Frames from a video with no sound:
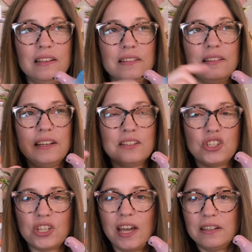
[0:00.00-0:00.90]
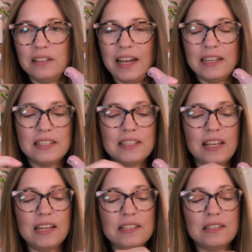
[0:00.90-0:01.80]
like a shot glass
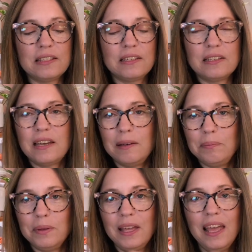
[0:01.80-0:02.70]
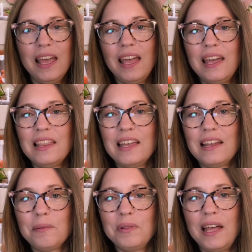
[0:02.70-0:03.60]
size cup. And
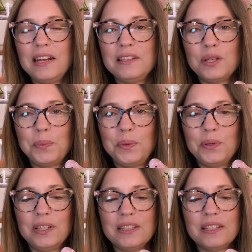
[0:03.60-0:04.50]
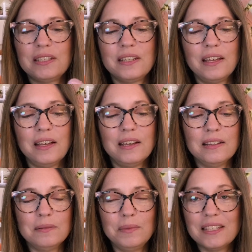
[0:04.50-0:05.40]
then I'm planning to put
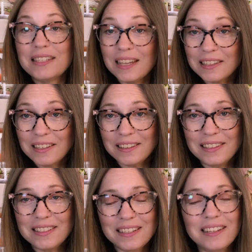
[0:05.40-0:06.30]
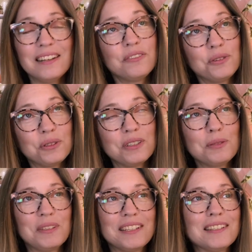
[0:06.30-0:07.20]
a succulent in it, of
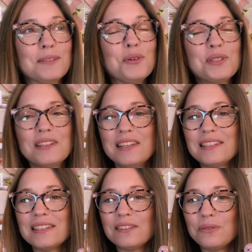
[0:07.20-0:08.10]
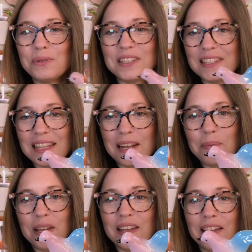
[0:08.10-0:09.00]
course, because most of these little ones that I
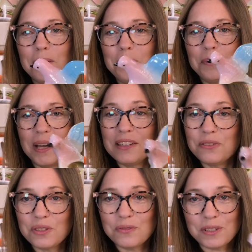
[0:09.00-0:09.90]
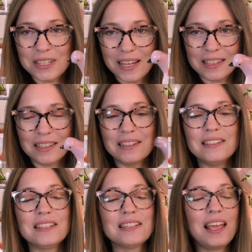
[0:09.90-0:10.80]
pick up, I use for
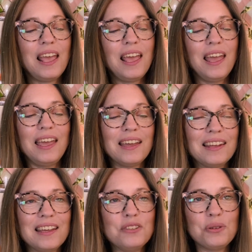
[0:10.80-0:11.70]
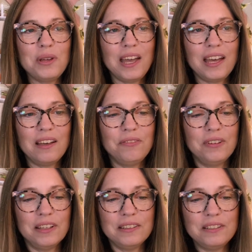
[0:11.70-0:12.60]
succulents. And I do
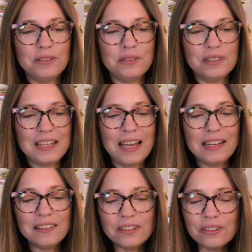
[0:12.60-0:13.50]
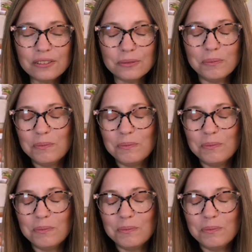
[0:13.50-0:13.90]
have a tiny little